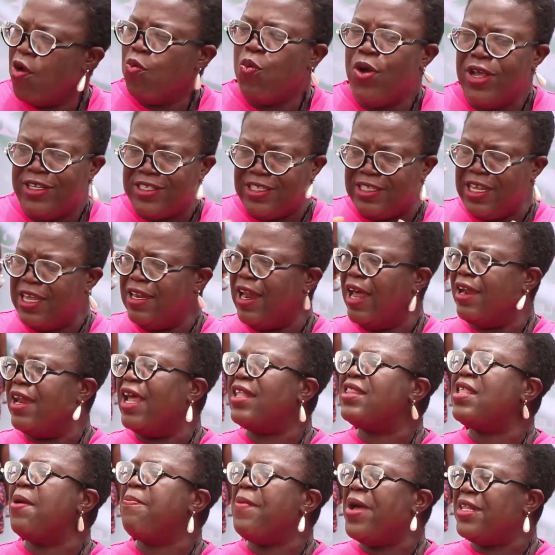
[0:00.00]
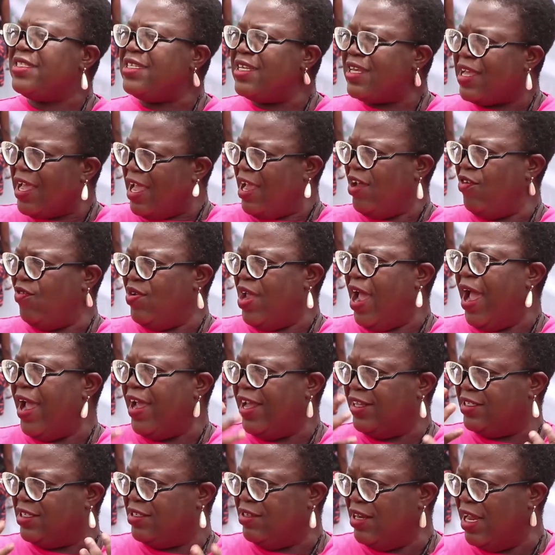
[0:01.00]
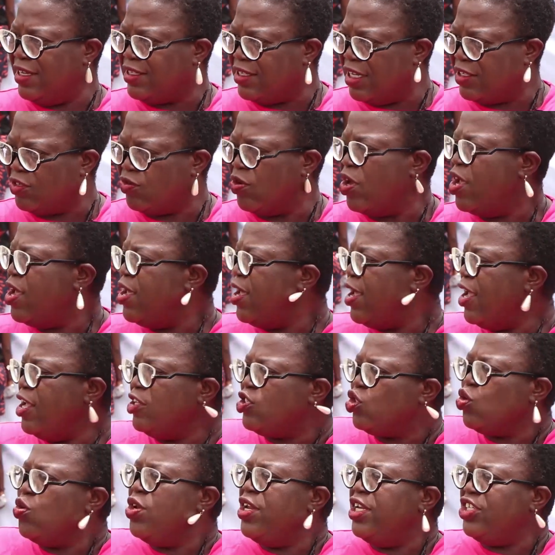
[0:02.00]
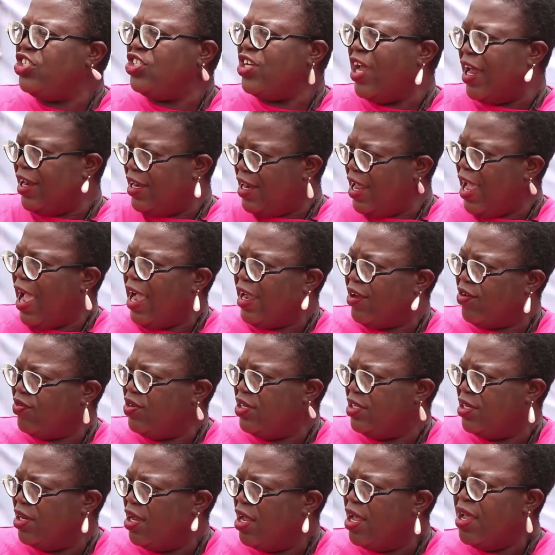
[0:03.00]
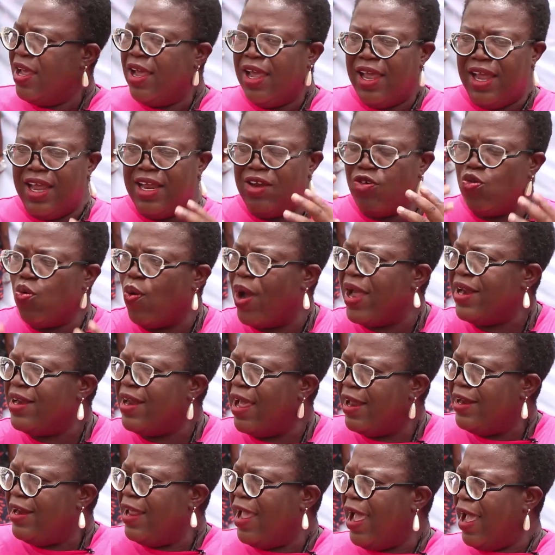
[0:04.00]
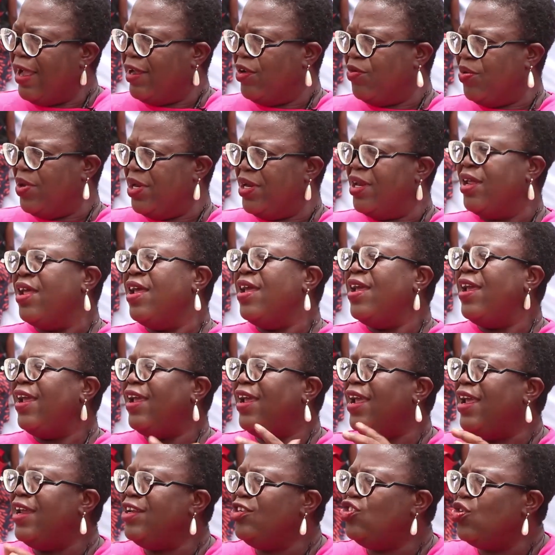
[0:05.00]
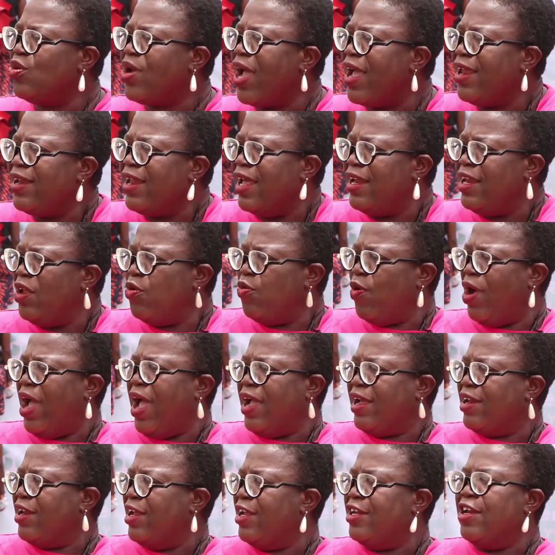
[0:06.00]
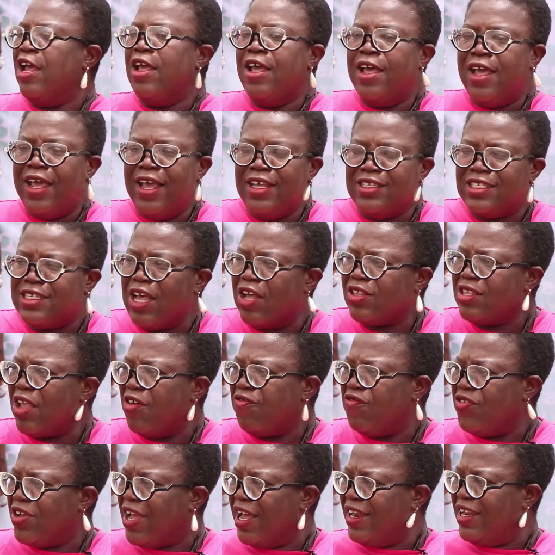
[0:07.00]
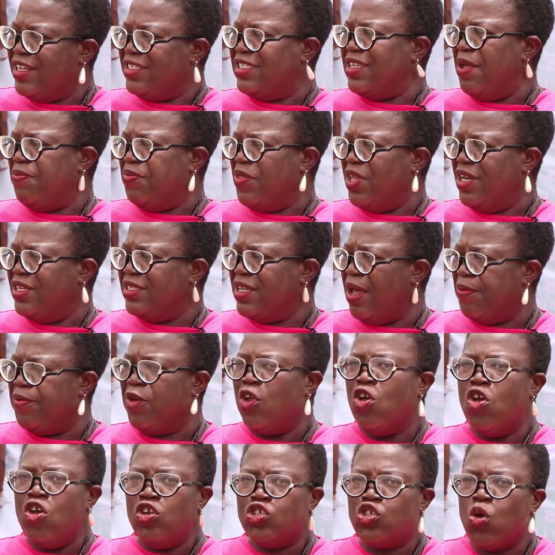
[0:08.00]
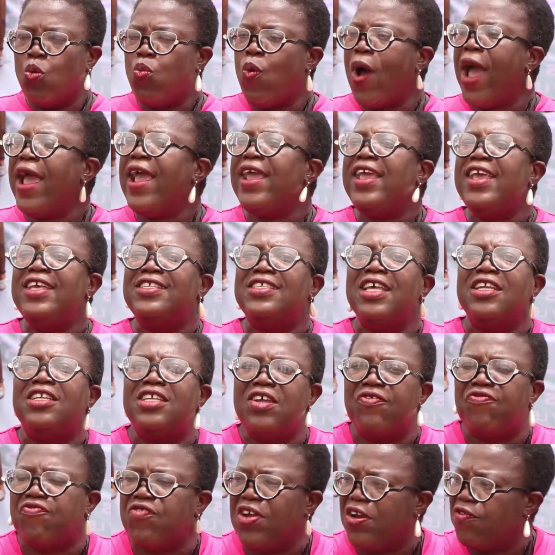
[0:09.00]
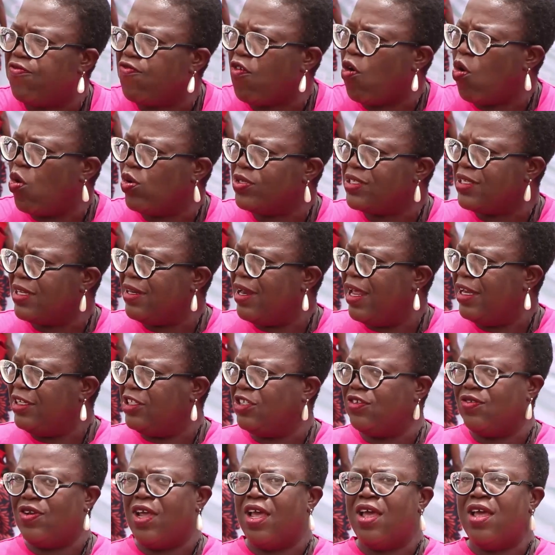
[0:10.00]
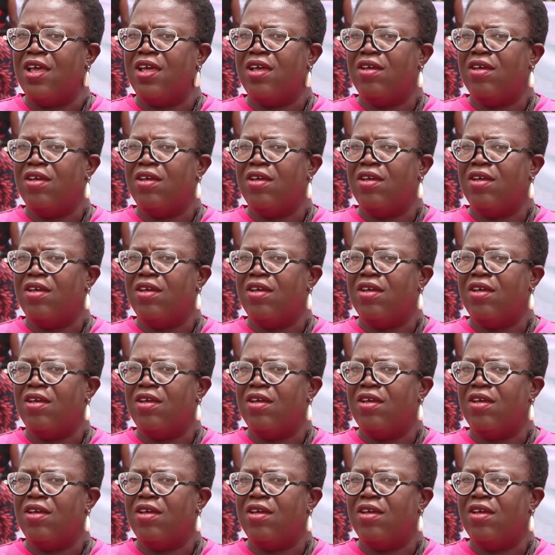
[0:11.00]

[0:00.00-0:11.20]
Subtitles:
will see that that thematic area is necessary. In Tunisia, they agreed. In Rwanda, they agreed. In Uganda, they were agreed. In South Africa, the same thing is happening. So why is it different for us in Nigeria?